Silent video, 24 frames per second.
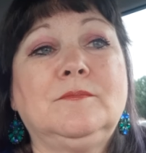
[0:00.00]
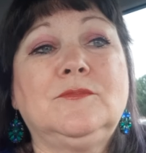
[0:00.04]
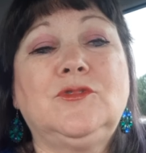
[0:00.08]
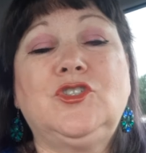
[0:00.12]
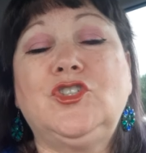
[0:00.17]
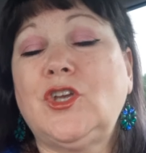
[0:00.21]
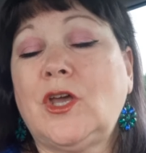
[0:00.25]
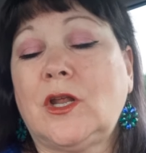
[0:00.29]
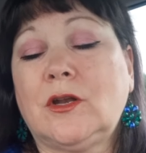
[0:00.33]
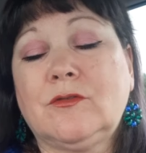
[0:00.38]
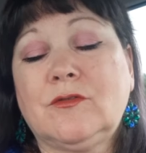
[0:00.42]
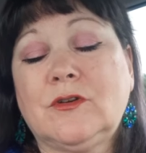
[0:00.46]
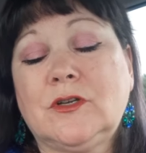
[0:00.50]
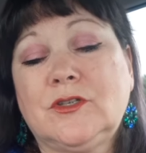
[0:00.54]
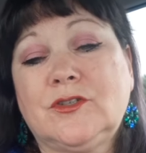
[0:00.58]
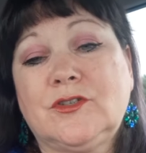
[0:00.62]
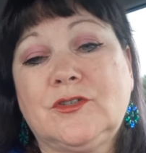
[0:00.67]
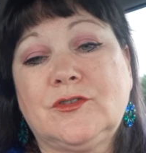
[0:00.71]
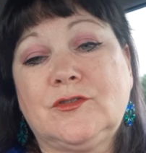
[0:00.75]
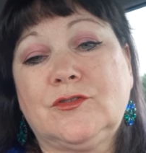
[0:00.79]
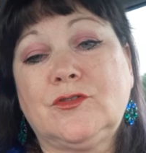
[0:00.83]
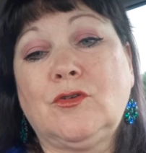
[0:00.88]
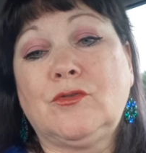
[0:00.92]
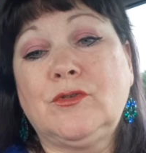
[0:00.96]

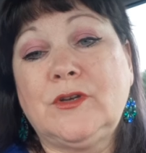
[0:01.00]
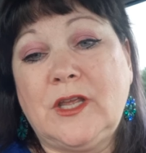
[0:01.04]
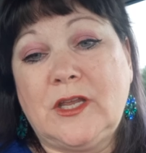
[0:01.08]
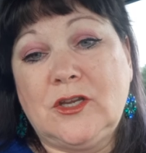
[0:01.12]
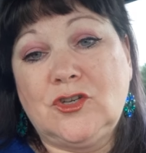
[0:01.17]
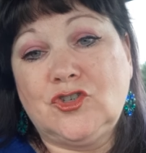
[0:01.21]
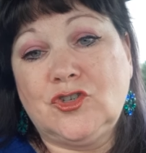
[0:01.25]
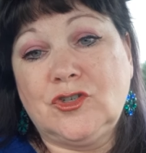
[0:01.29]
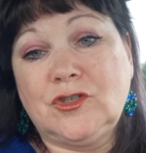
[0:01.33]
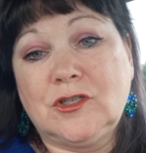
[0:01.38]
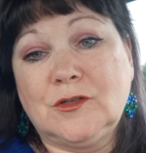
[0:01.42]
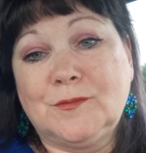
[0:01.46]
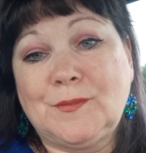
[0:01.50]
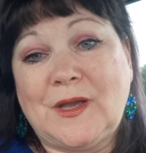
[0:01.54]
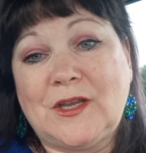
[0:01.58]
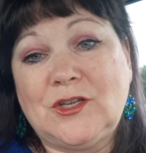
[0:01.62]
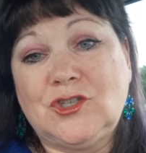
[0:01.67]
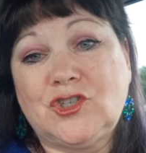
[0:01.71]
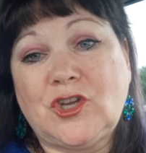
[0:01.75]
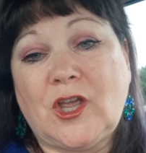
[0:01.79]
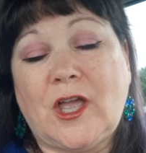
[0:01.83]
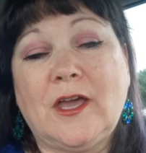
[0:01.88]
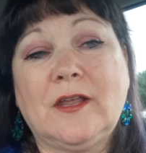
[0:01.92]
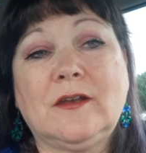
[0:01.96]
generous donation to my
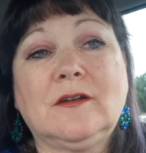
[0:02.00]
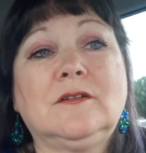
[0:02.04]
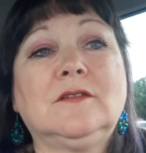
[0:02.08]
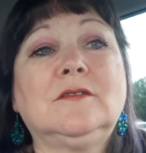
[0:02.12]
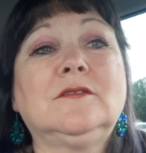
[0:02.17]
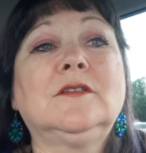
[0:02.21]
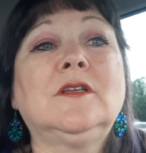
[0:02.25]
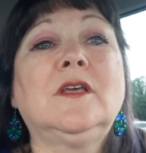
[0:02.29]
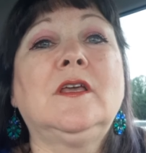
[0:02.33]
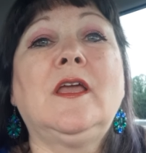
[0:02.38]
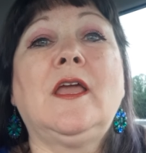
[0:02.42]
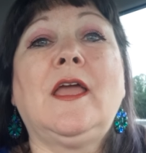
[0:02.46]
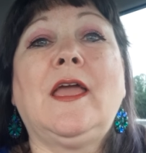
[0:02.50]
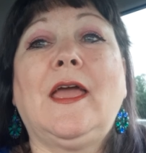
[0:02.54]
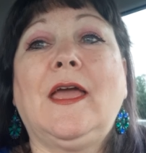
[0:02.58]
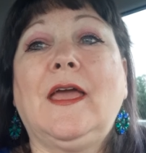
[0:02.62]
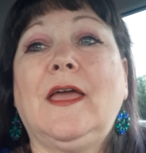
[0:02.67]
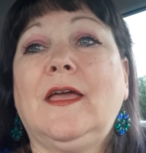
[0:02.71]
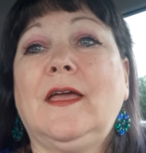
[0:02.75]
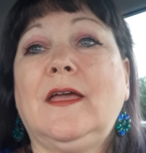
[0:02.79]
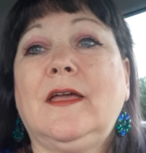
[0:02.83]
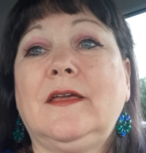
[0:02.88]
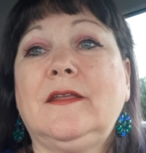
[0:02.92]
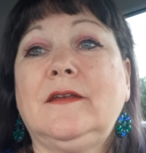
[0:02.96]
channel
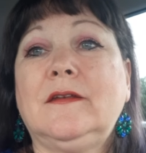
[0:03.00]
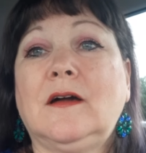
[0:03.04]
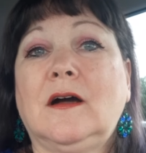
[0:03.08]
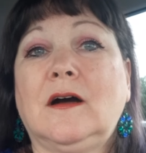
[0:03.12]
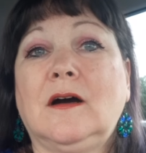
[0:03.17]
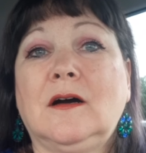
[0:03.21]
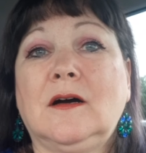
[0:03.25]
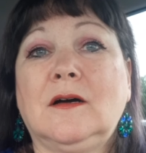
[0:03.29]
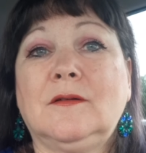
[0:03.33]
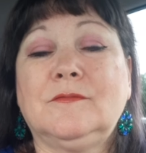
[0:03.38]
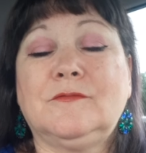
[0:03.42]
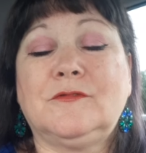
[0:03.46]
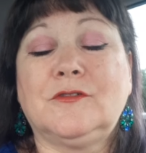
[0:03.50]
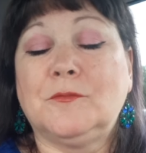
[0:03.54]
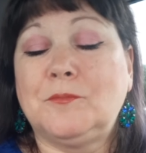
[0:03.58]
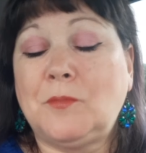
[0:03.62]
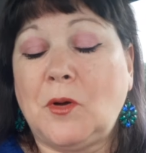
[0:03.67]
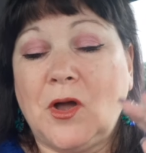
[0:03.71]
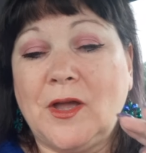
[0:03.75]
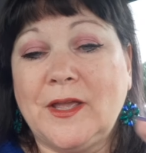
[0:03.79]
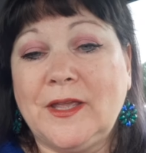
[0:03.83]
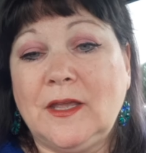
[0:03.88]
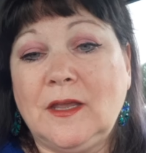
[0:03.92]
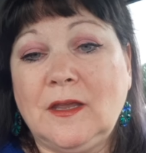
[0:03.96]
and for
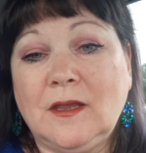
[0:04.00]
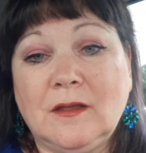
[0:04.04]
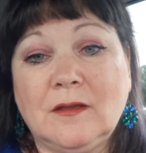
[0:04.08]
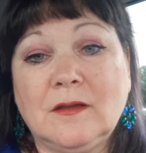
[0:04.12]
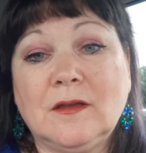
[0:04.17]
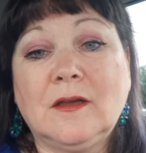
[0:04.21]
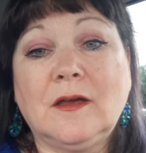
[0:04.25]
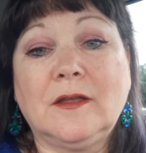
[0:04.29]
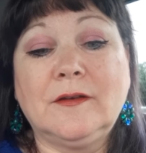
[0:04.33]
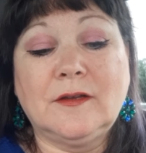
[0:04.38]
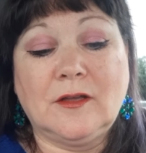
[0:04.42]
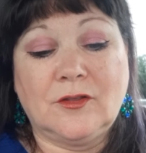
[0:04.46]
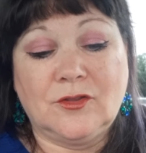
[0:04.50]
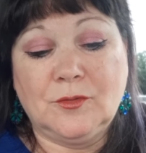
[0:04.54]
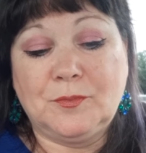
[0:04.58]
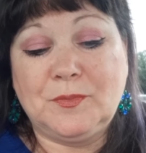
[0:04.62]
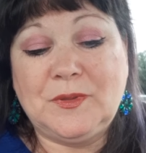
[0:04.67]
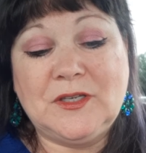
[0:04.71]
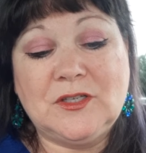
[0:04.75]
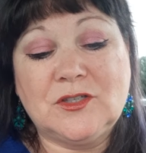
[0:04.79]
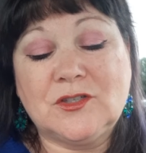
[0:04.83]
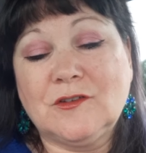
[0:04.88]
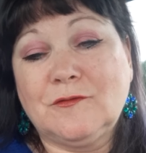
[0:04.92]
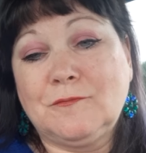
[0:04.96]
buying another
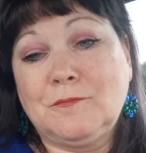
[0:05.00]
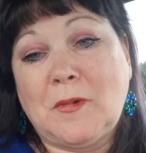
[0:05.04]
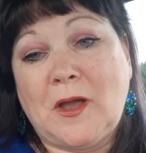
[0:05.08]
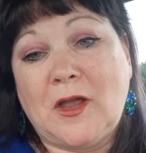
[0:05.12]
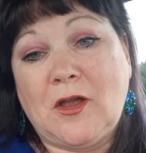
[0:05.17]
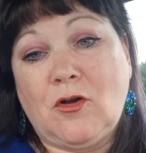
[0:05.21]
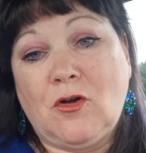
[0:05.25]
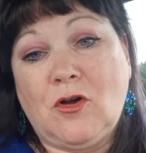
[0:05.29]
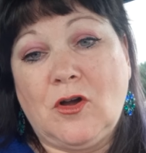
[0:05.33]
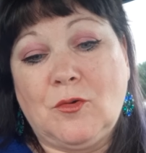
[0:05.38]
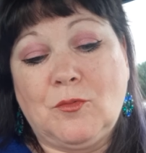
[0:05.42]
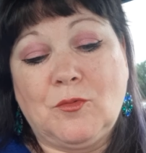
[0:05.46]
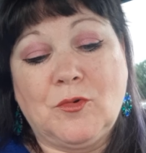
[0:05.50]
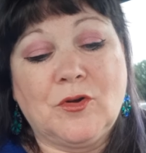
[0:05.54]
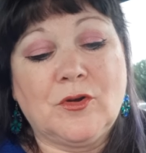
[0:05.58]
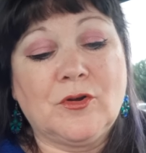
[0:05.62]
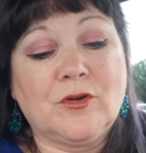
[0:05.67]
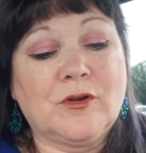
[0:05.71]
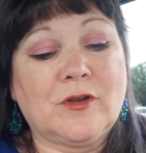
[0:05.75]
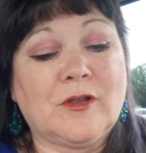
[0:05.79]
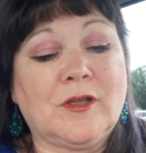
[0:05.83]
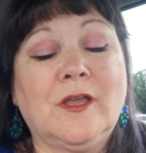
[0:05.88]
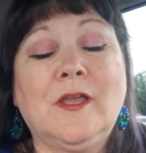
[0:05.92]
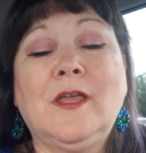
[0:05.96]
piece of my
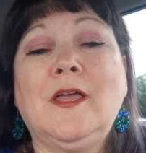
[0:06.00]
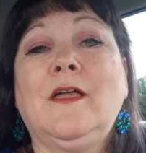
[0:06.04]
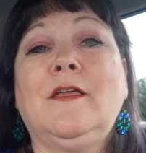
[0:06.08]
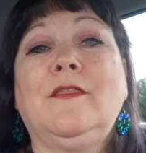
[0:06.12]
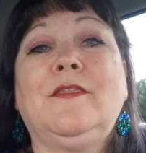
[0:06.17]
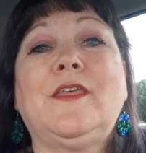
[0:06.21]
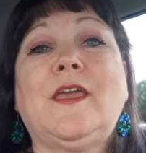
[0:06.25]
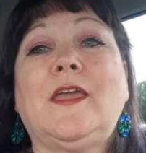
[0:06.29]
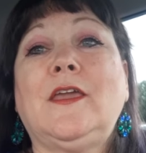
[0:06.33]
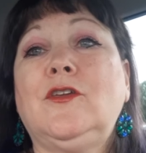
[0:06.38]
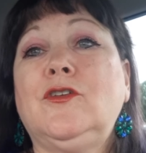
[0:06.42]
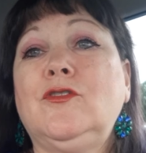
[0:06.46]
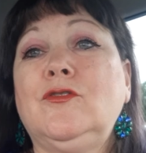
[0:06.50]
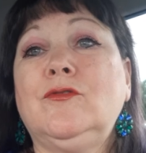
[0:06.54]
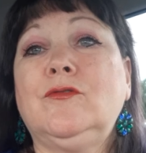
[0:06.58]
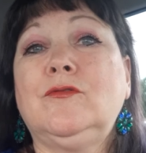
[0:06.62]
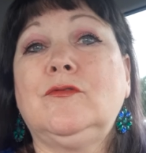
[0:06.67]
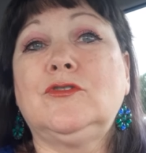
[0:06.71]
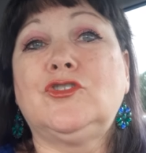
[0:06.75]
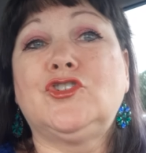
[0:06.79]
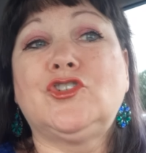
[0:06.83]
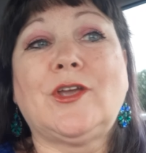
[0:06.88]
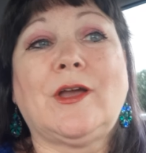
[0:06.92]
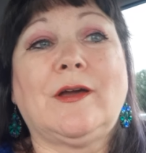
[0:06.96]
artwork. Thank
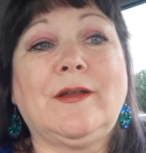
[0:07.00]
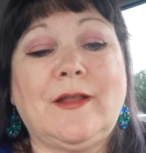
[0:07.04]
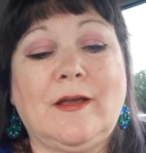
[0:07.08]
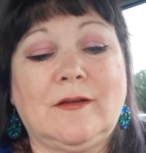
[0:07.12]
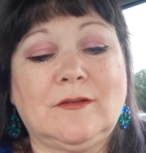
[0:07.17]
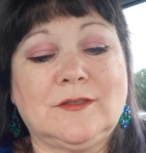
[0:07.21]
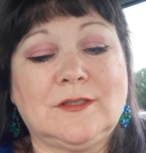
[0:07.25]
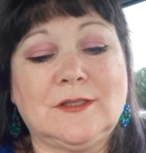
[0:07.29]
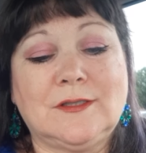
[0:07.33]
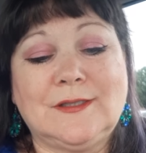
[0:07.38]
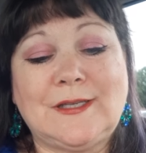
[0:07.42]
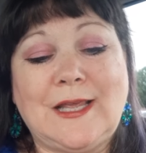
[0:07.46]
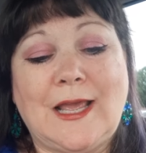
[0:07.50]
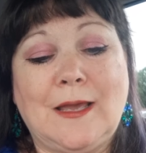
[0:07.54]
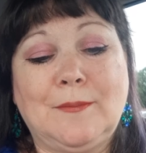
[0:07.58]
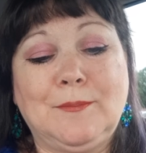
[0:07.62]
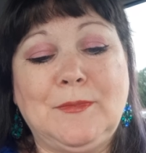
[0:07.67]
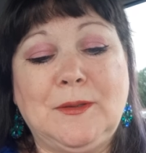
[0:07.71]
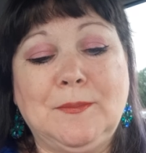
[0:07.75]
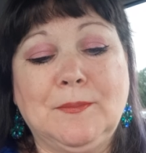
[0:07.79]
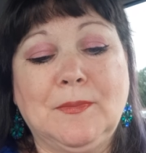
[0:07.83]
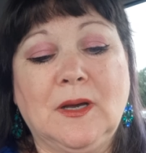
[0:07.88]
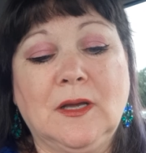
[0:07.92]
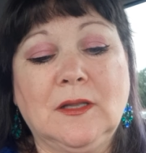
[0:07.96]
you. Shout out to
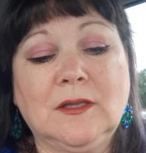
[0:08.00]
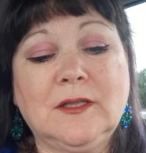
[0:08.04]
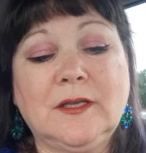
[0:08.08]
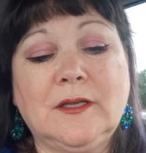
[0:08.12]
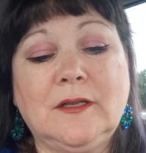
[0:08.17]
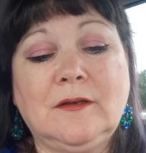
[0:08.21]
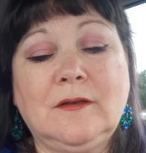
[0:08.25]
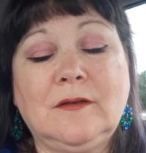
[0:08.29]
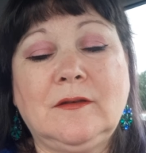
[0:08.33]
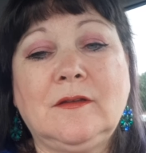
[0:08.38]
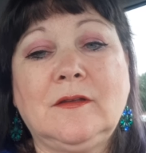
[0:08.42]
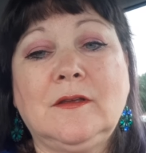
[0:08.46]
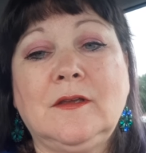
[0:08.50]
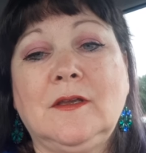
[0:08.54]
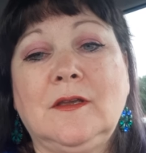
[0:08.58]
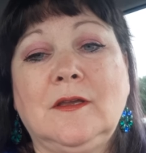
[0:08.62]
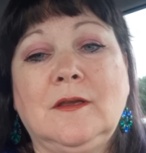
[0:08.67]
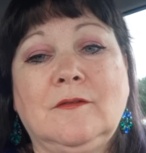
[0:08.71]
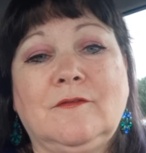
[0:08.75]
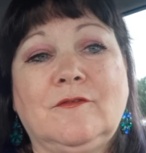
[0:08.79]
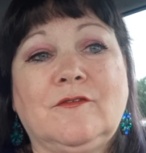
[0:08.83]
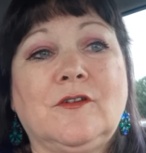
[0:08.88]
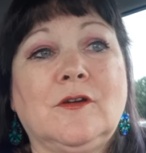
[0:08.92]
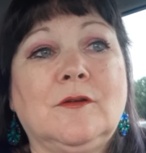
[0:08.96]
Tammy Mullen
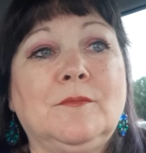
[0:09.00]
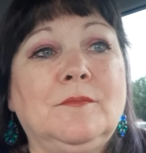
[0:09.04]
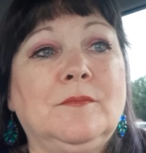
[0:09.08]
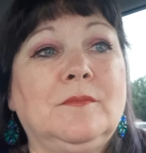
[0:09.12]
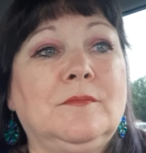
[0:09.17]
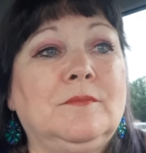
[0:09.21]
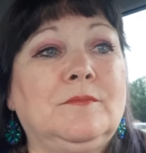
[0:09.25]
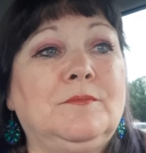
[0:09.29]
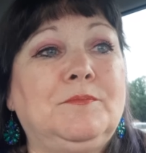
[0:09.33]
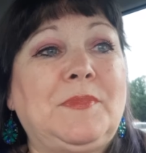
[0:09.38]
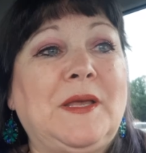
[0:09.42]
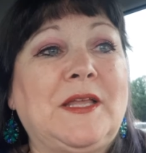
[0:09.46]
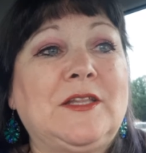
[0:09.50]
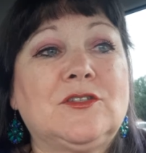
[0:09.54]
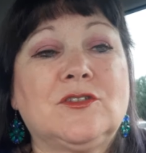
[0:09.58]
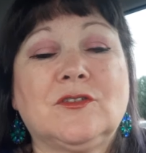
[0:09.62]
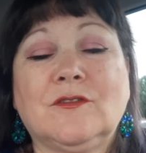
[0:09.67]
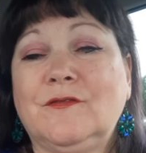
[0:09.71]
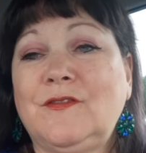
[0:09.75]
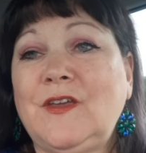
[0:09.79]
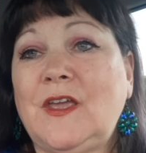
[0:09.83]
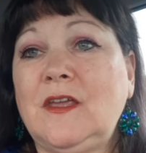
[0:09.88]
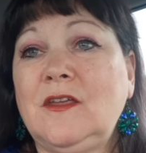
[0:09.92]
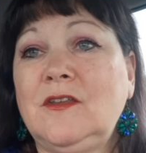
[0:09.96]
from
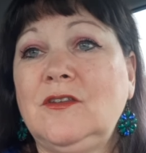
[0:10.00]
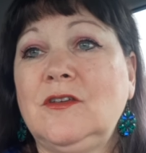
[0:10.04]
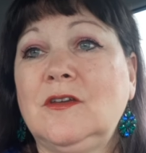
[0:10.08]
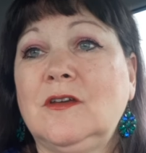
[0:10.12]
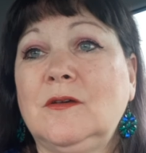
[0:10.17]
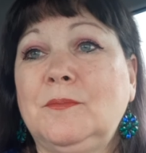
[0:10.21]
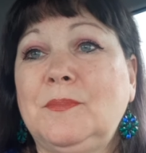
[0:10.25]
Pennsylvania,